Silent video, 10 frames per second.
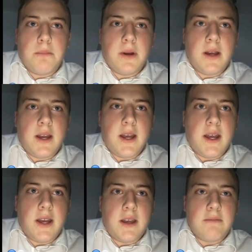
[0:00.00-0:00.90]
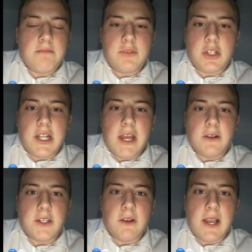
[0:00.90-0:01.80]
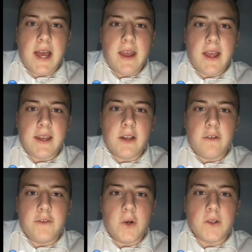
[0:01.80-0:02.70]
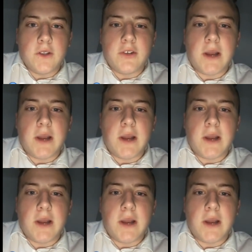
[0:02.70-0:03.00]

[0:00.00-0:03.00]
But it's just a little too late, and I look forward to the